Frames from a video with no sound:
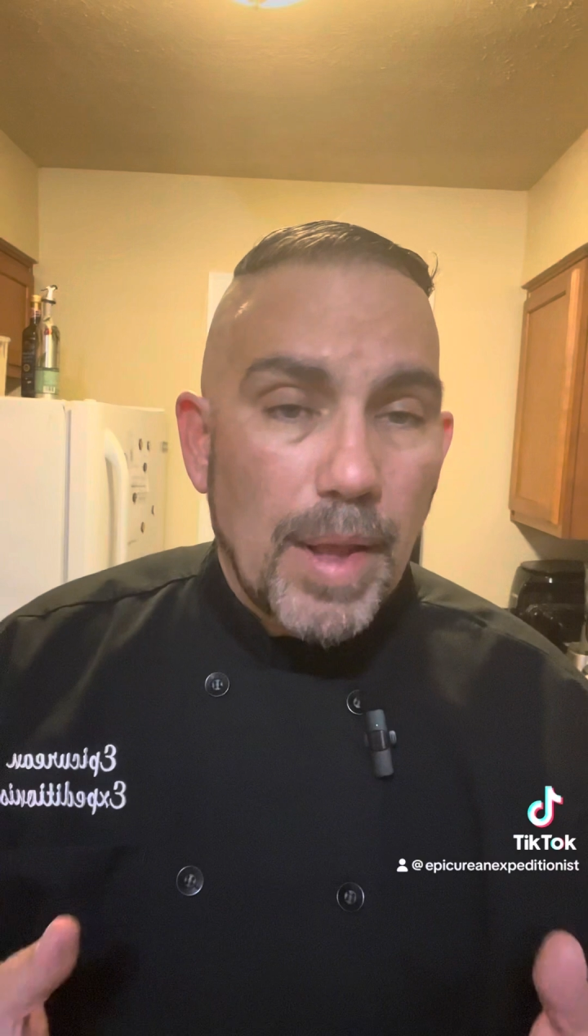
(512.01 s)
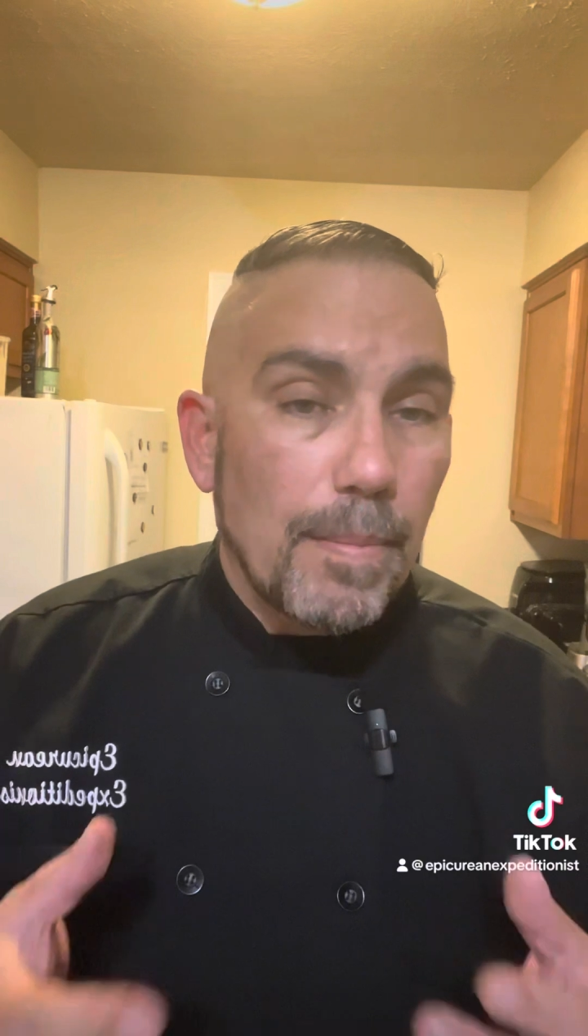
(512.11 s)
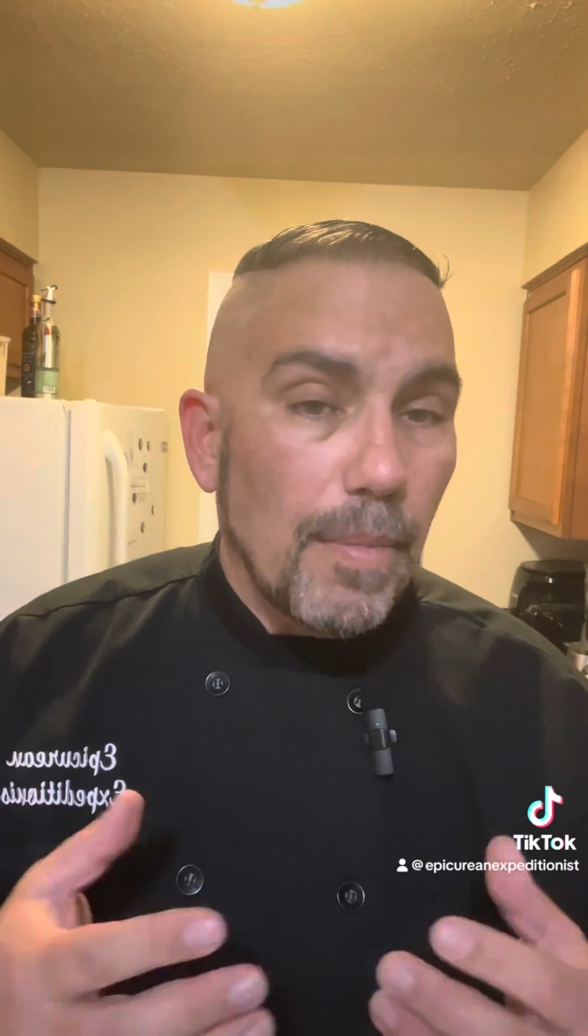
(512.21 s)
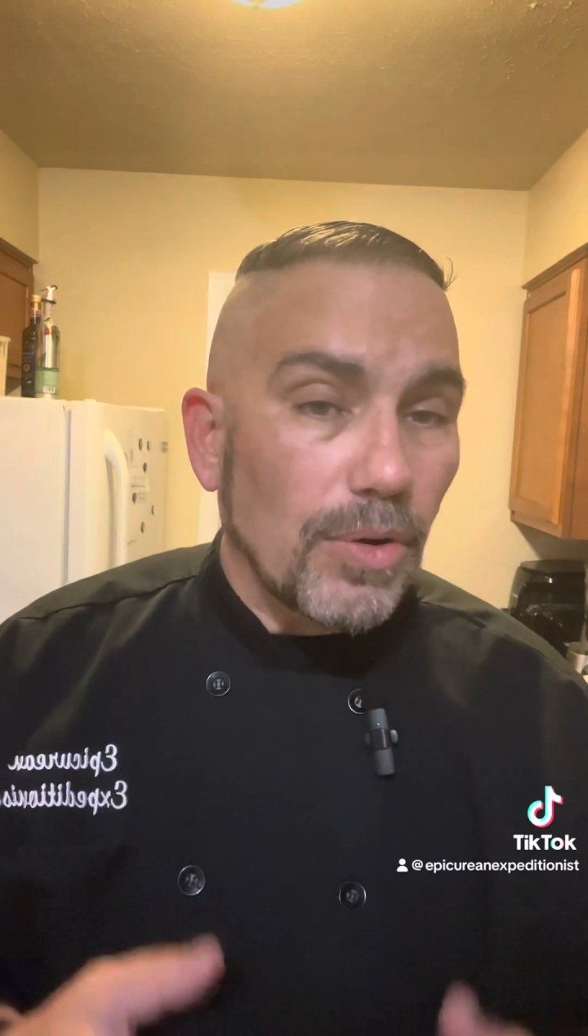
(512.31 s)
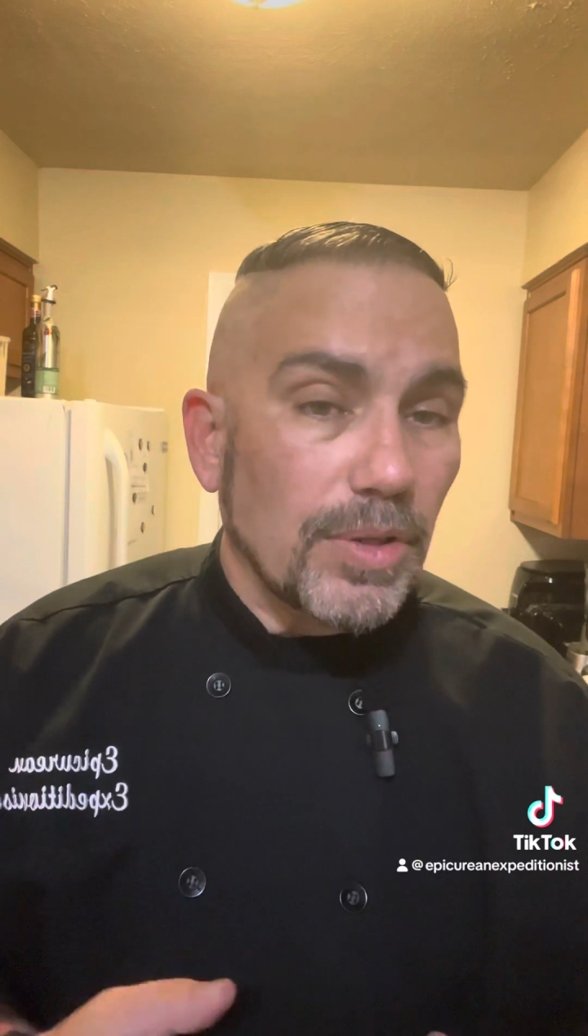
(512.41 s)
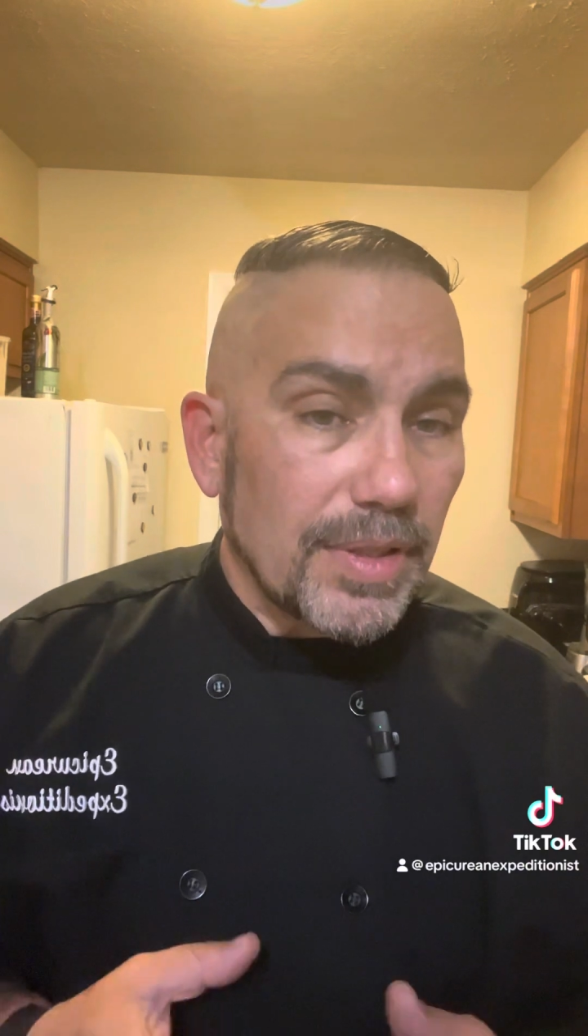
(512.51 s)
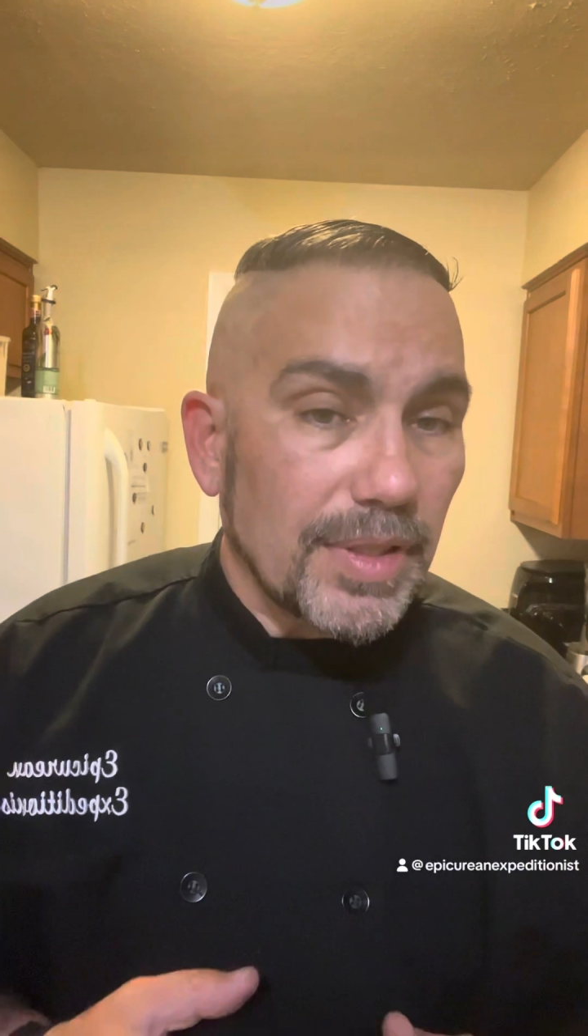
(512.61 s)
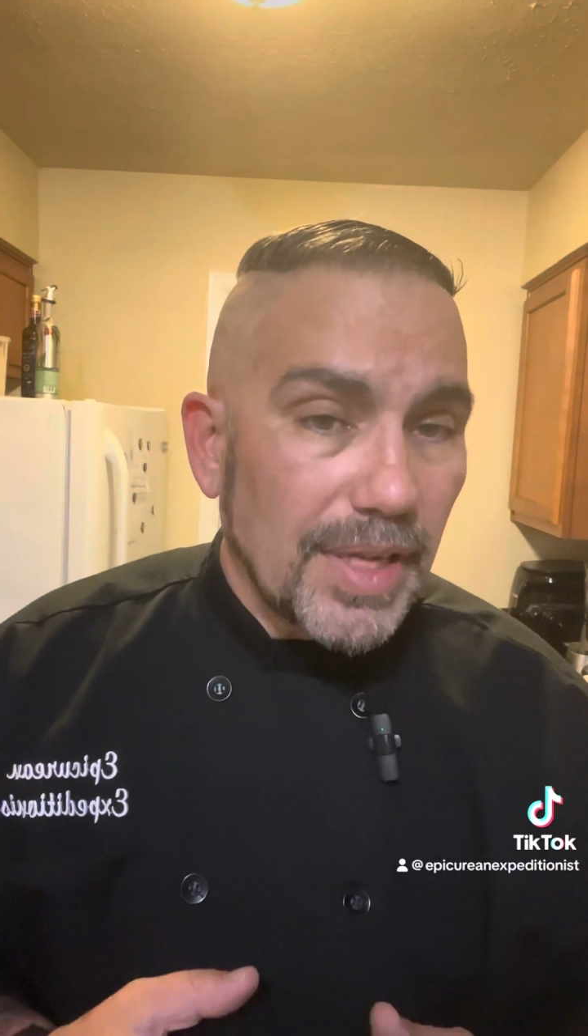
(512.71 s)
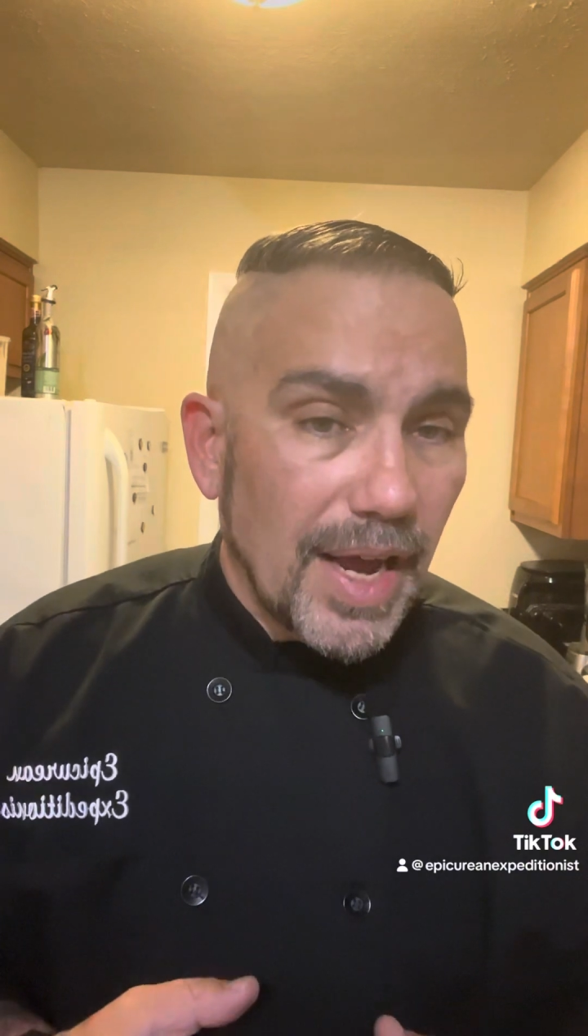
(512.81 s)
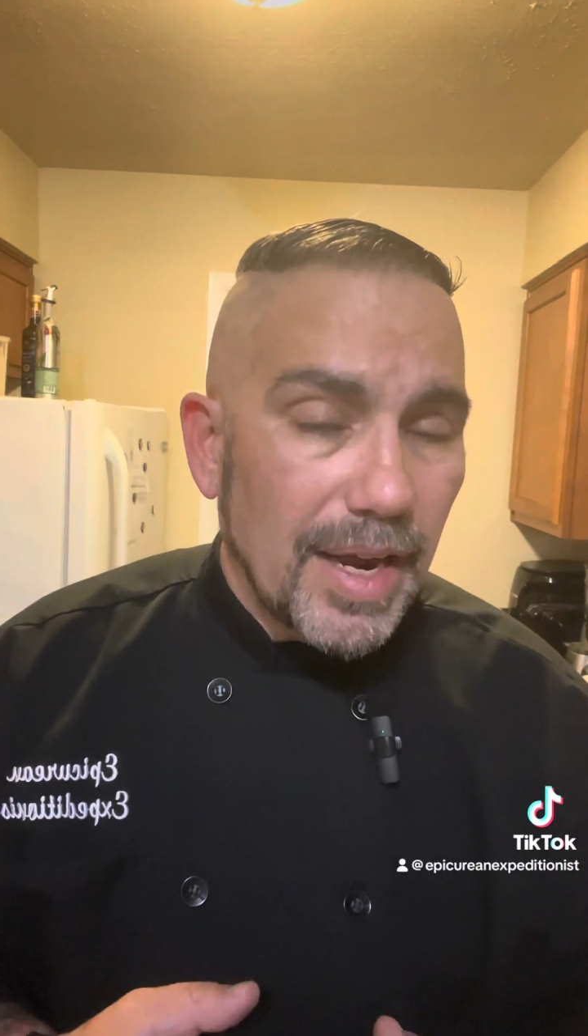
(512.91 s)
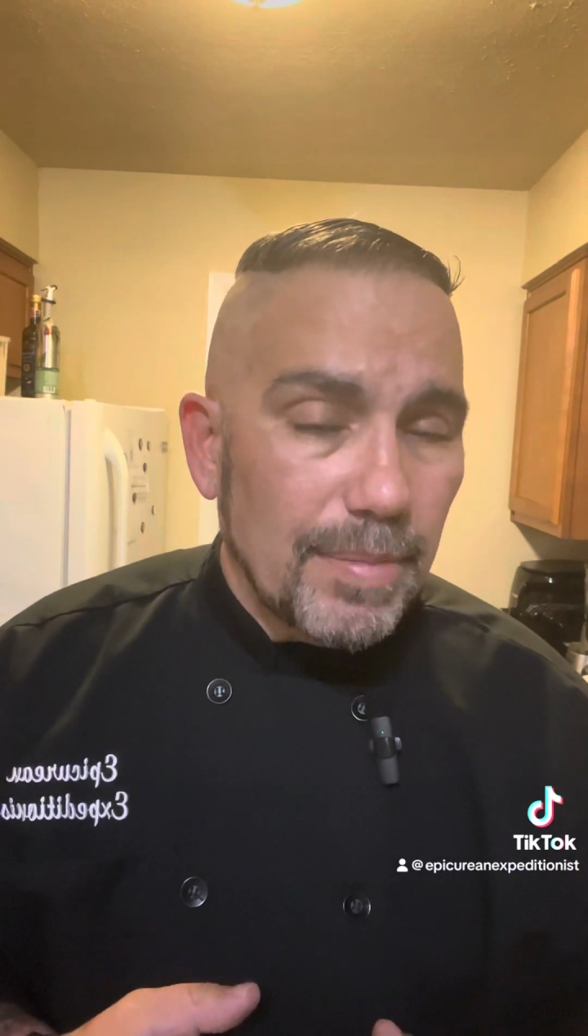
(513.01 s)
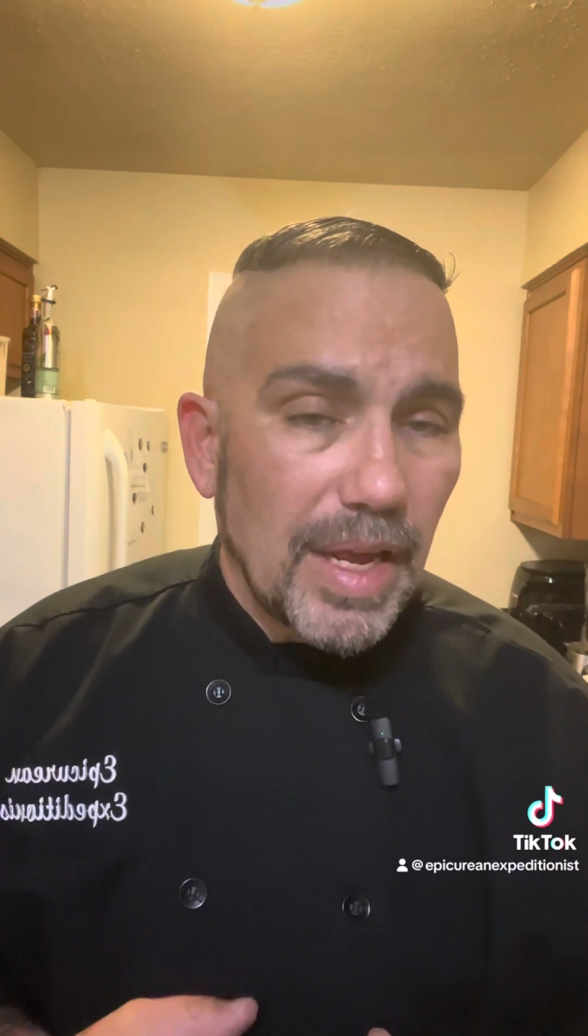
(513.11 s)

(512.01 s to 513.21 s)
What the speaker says: most of the time,